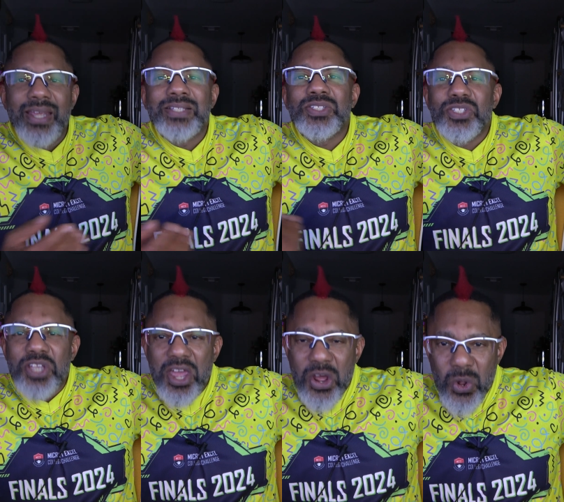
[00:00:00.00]

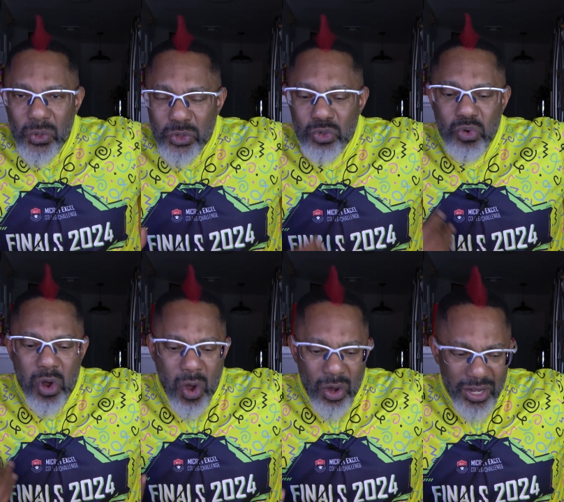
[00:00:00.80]
Excel through
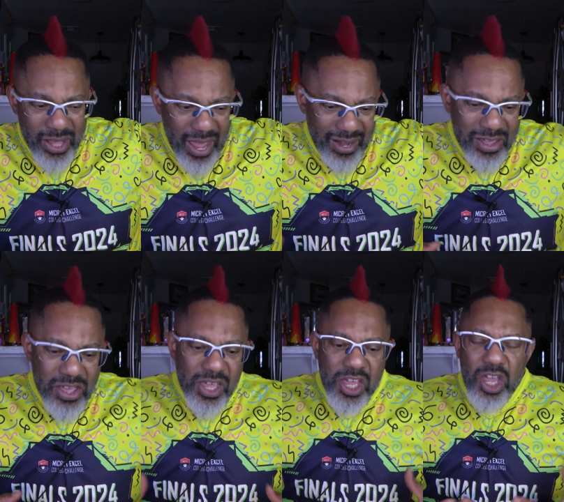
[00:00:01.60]
all of that,
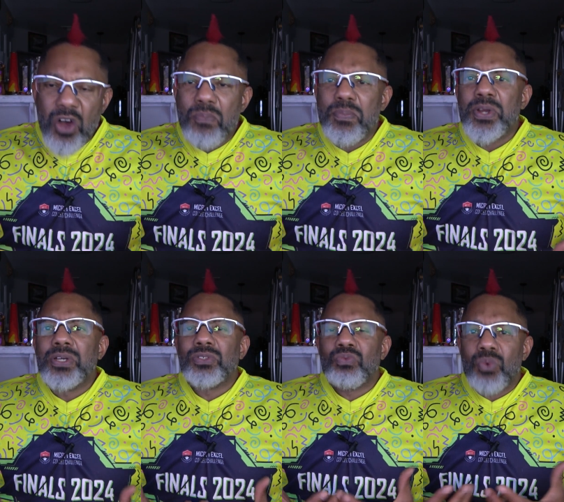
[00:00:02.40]
helping
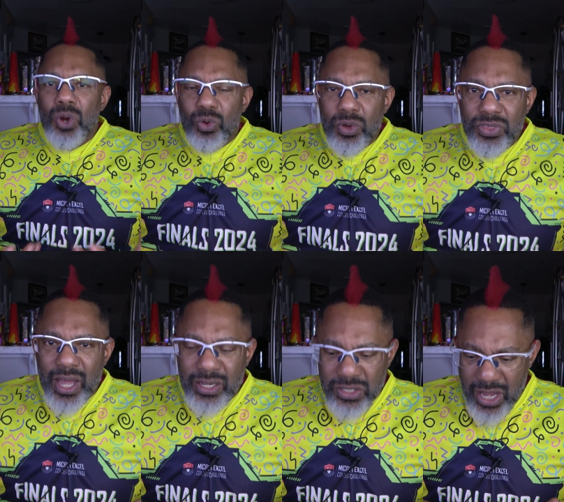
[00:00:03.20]
us work with
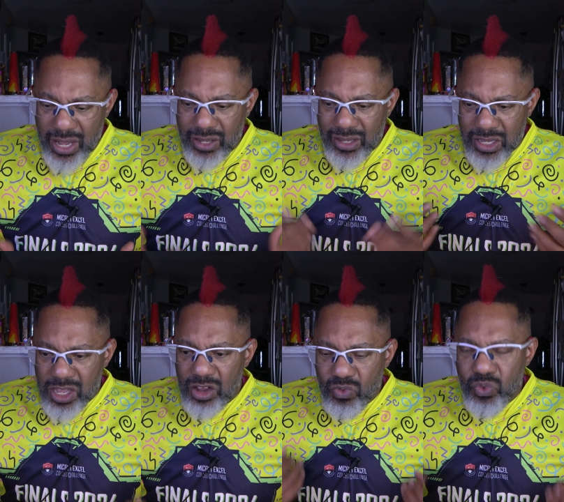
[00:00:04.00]
our data,
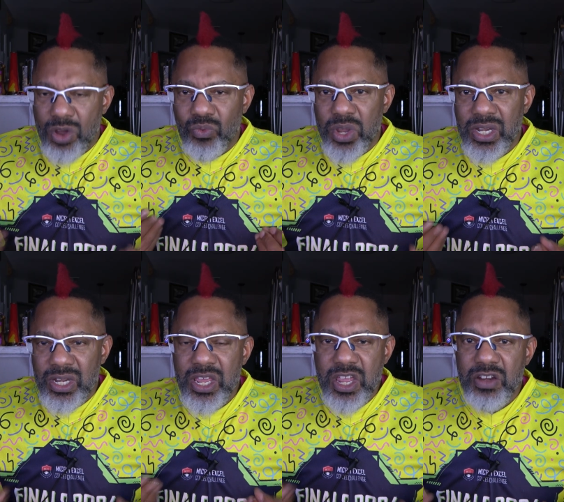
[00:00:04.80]
get what we
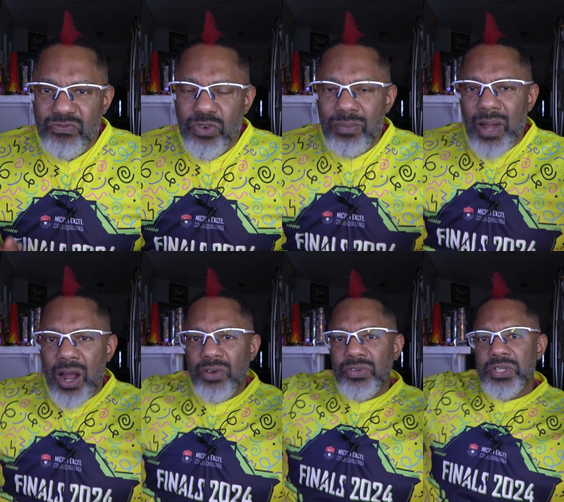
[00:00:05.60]
need from
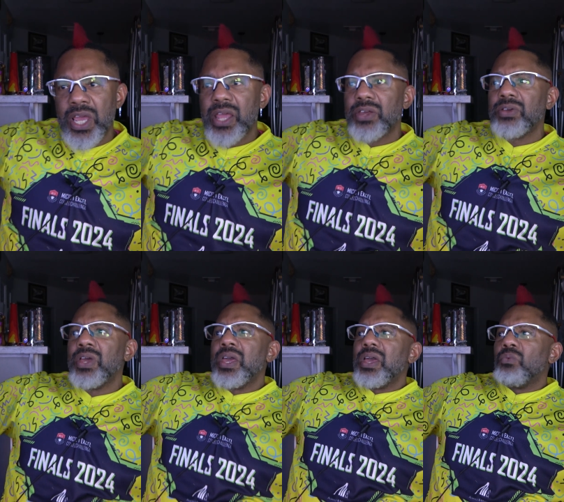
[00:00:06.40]
our data
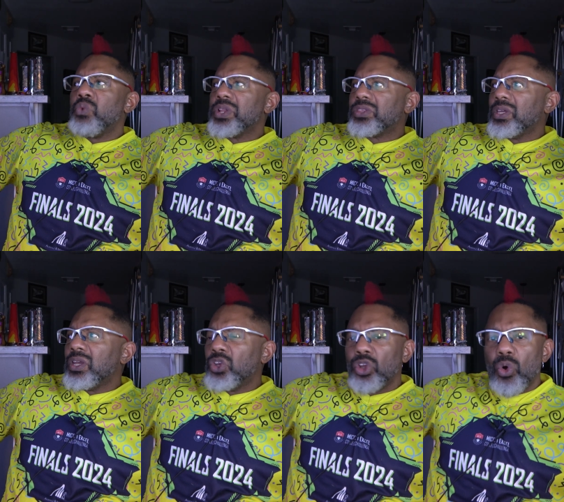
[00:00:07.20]
with the
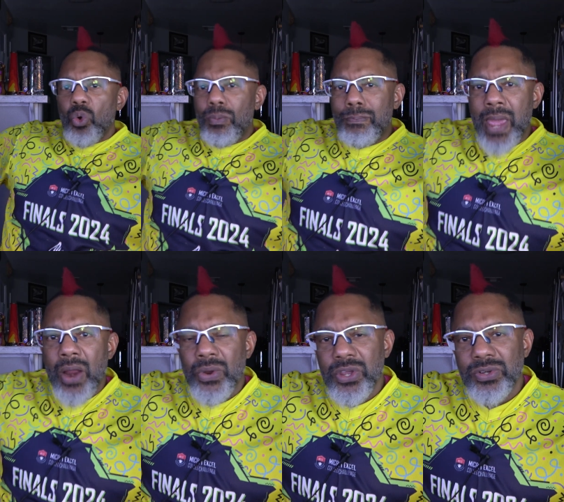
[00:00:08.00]
low
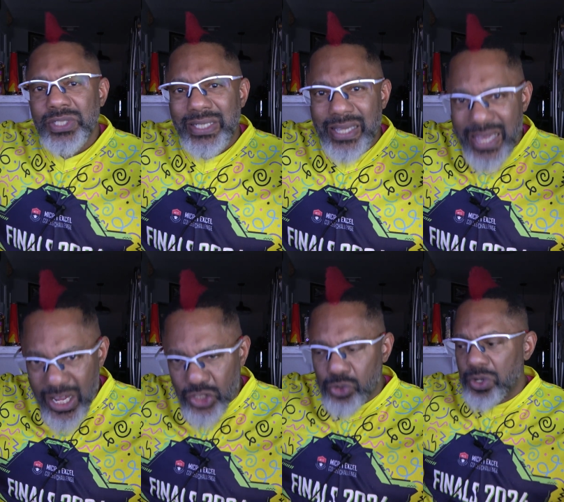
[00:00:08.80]
barrier to
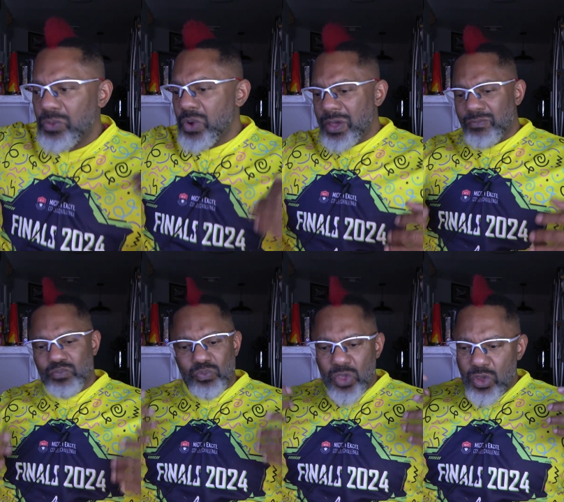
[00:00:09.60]
entry where
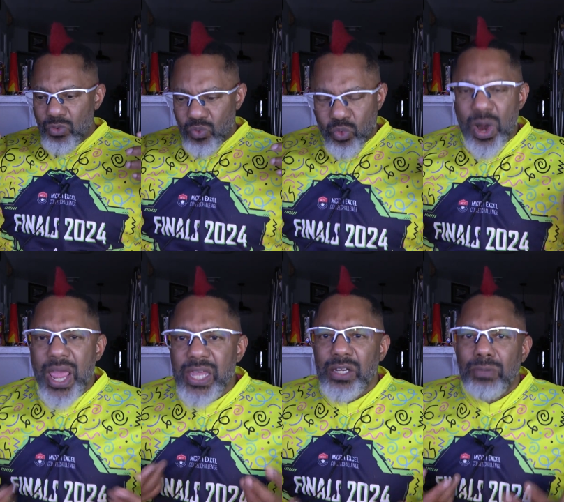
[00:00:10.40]

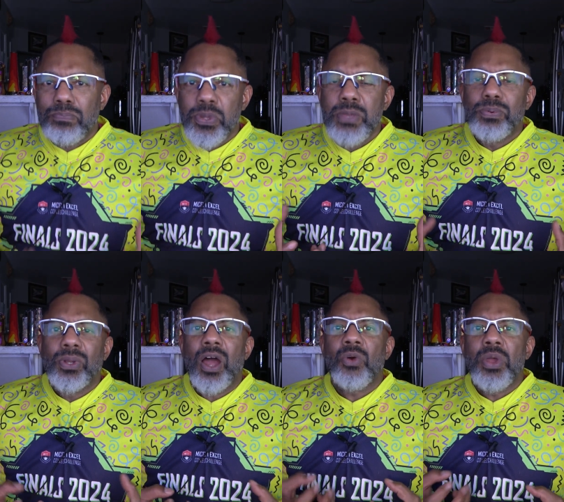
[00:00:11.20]
regular
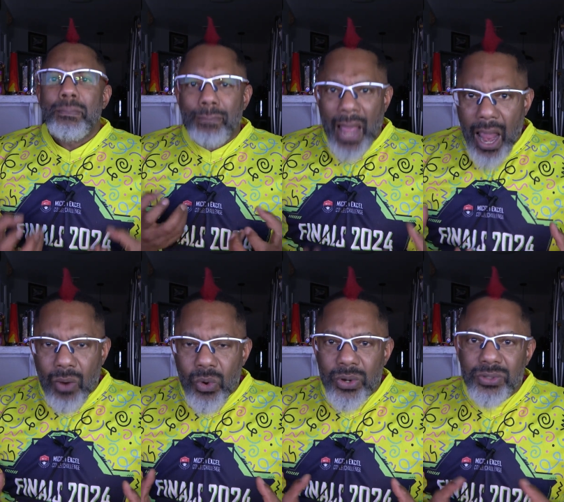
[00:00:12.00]
people are
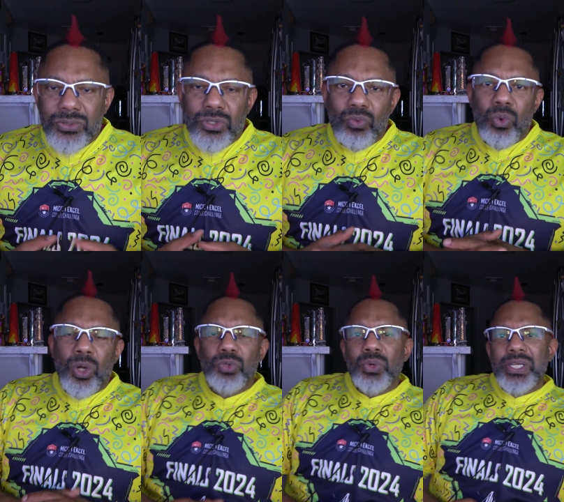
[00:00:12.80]
empowered to
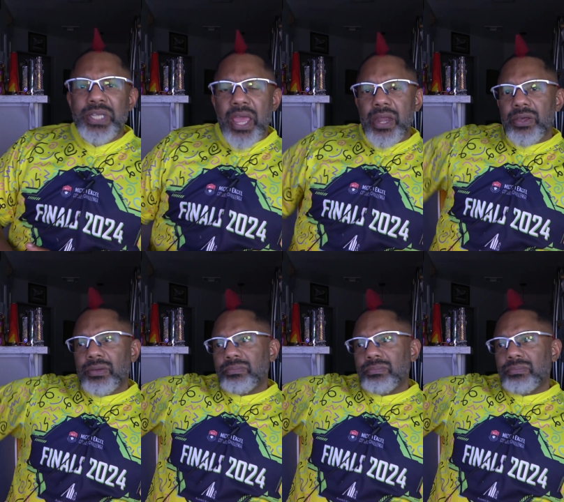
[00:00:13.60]
work with data.